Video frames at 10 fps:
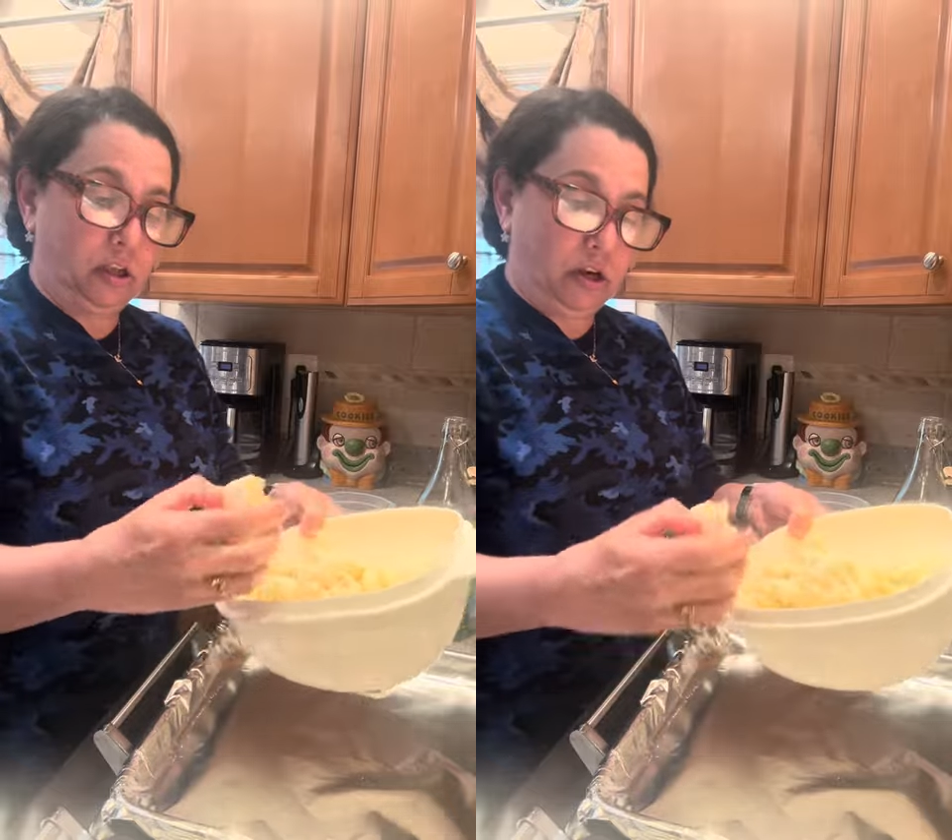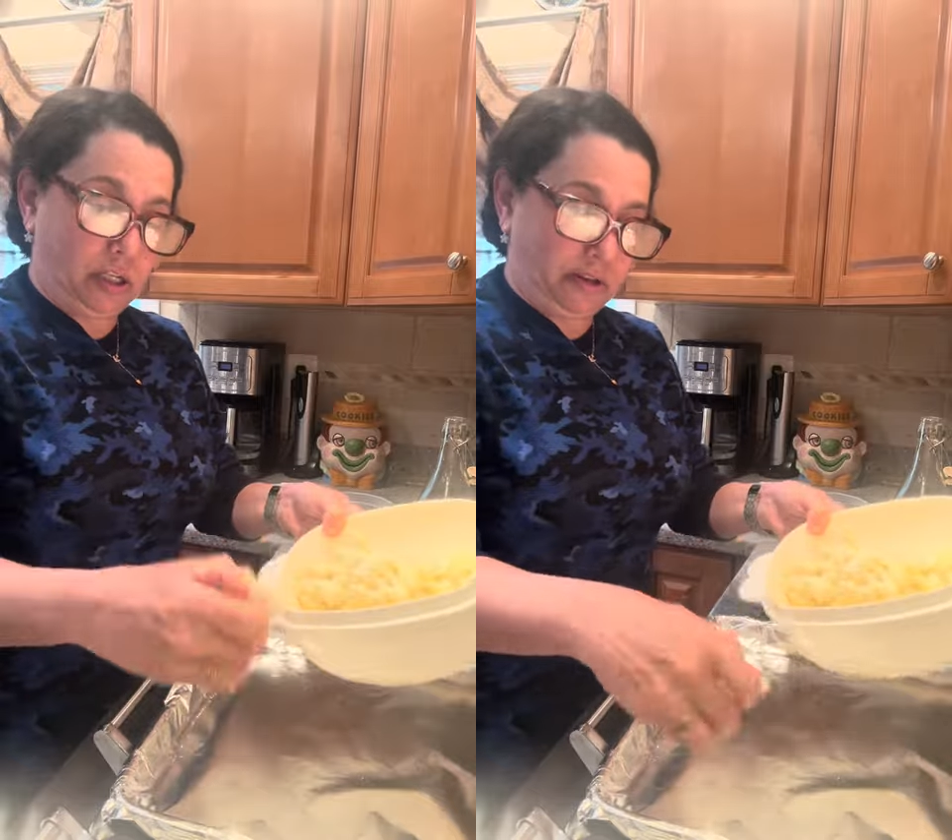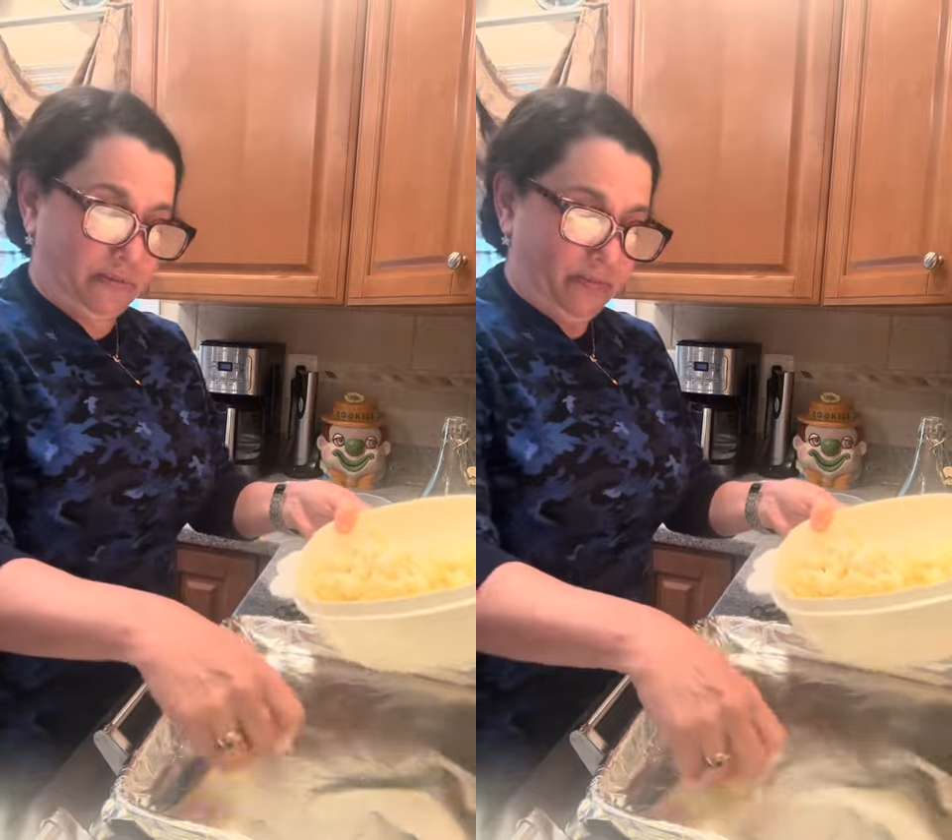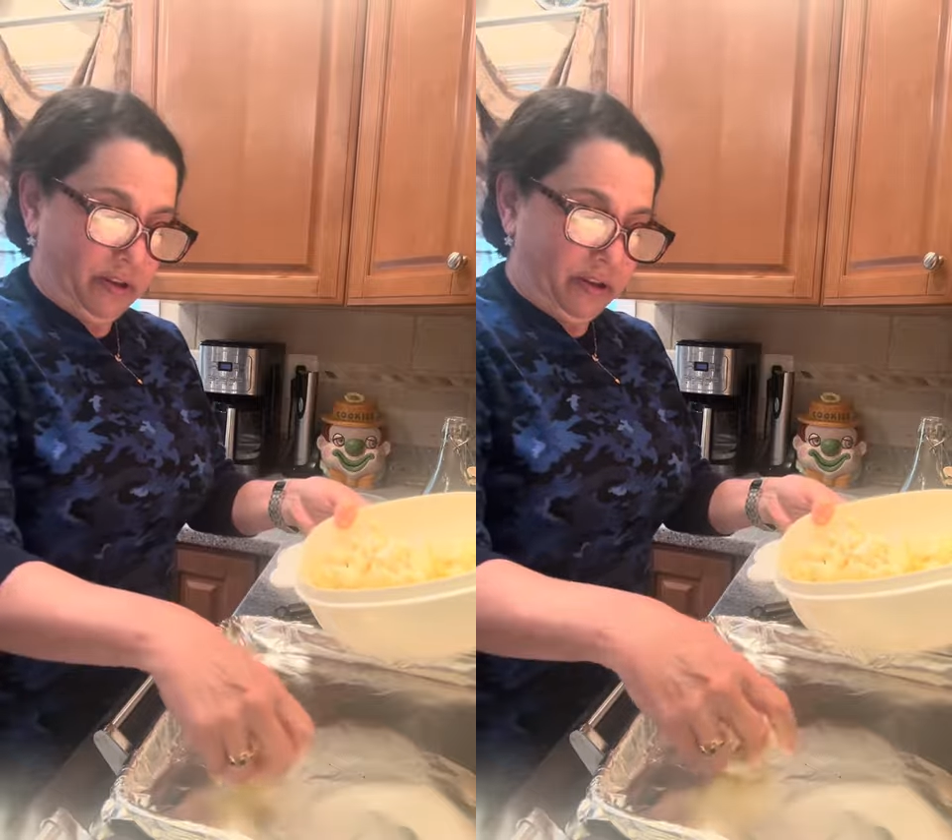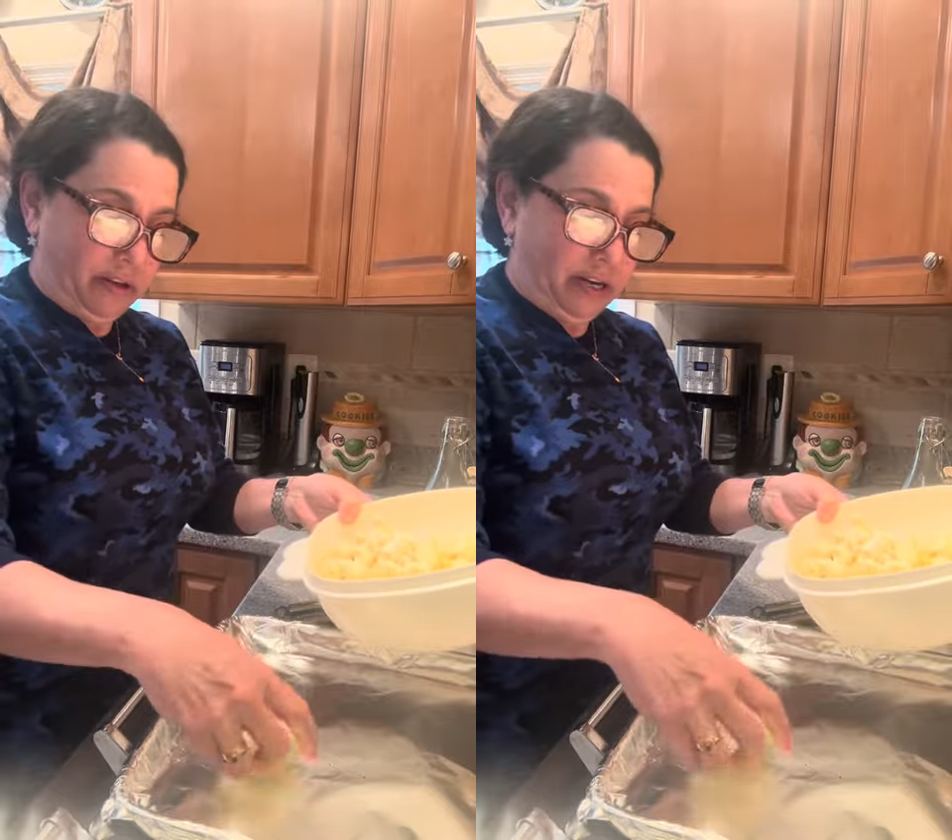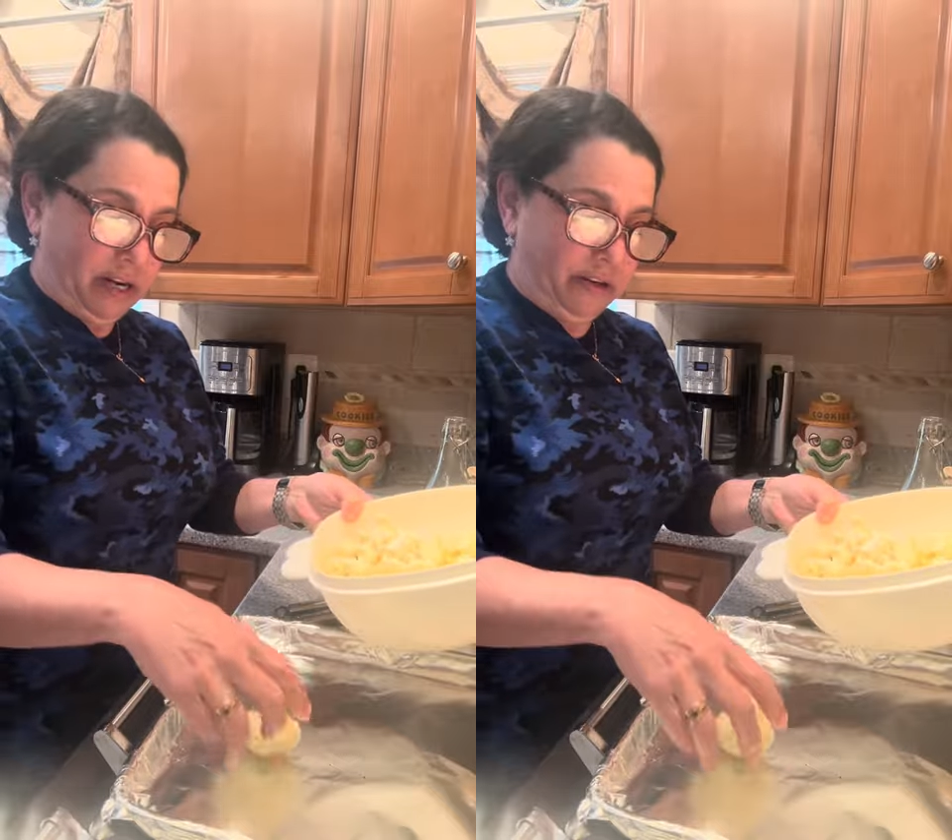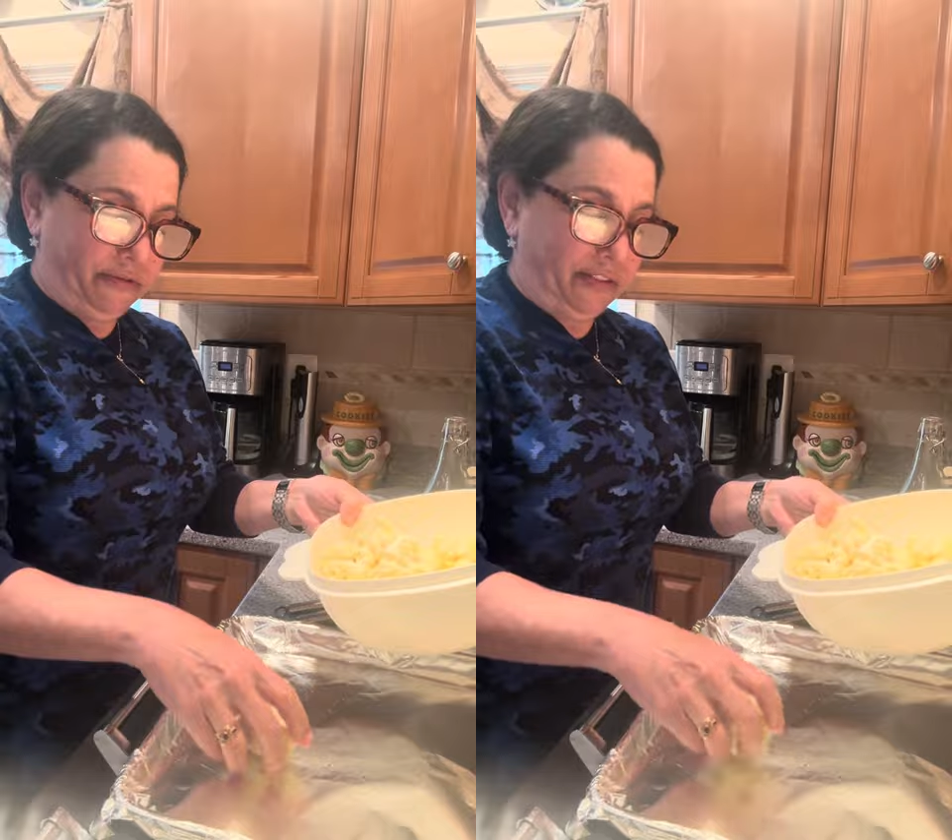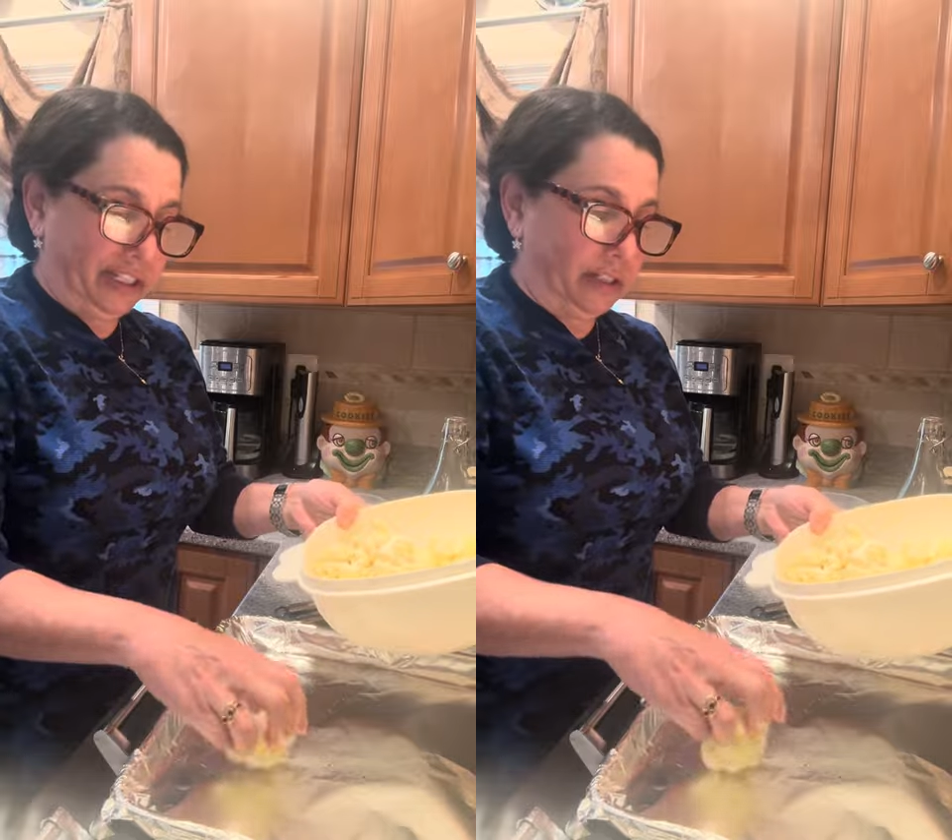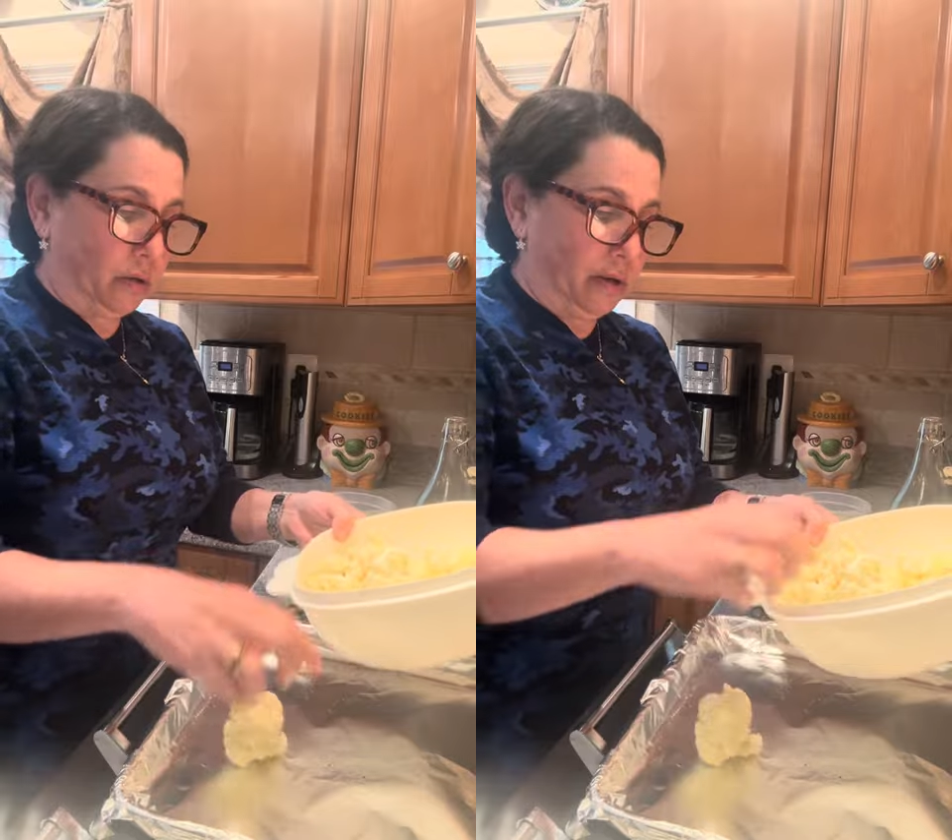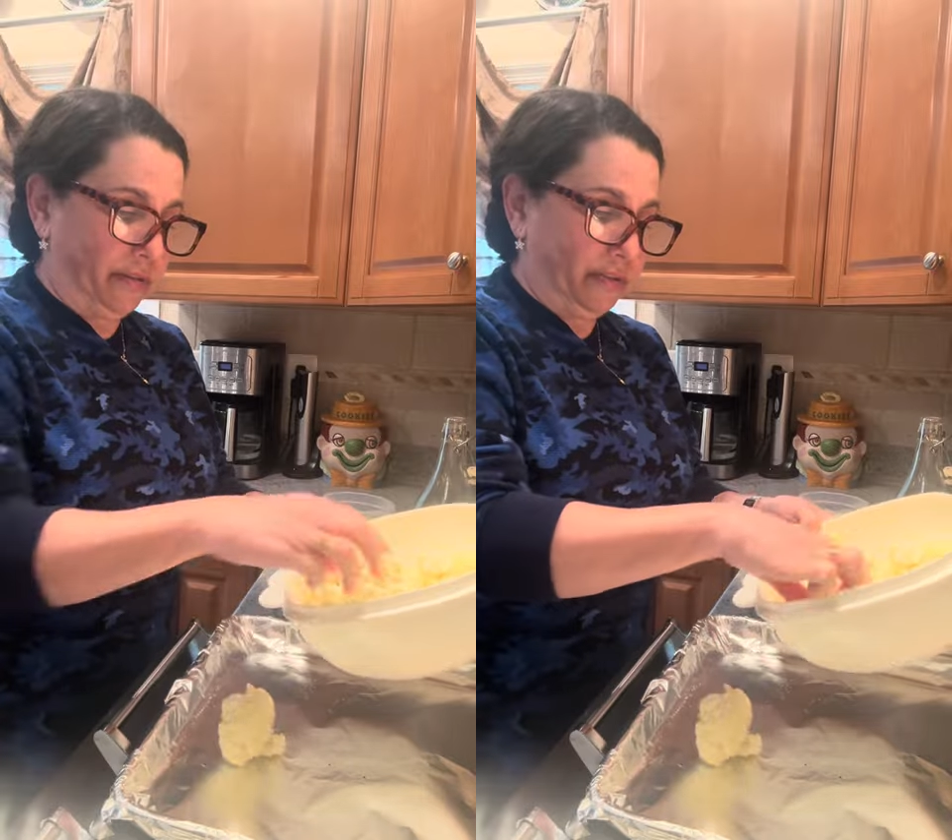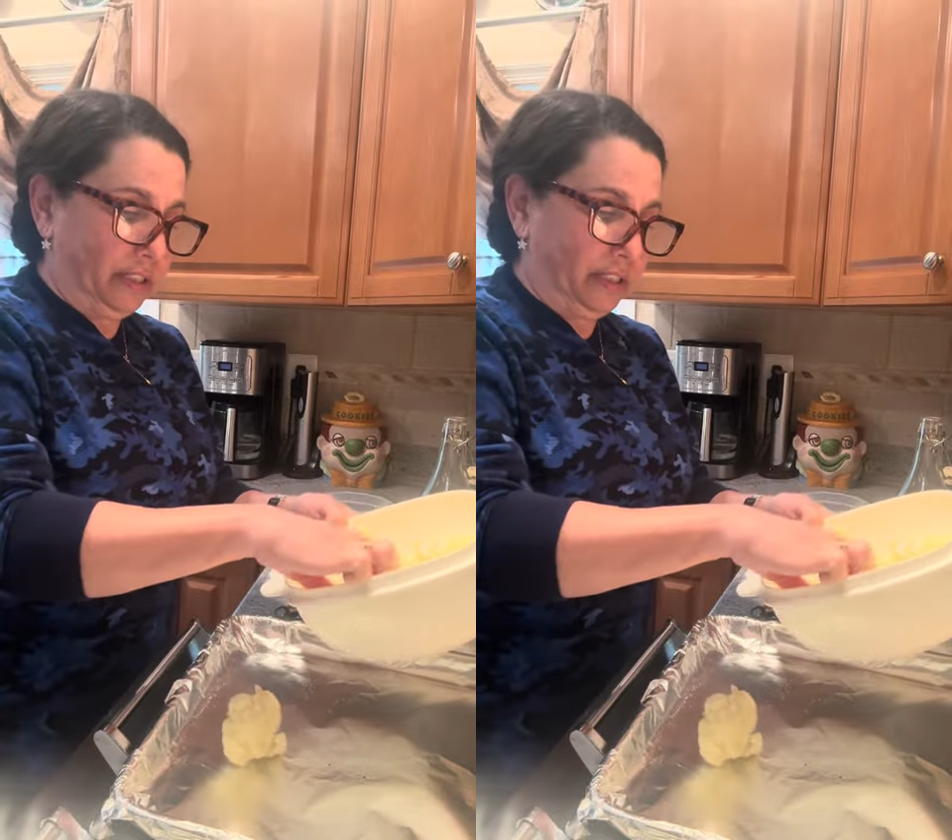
garlic. Kind of flick it off.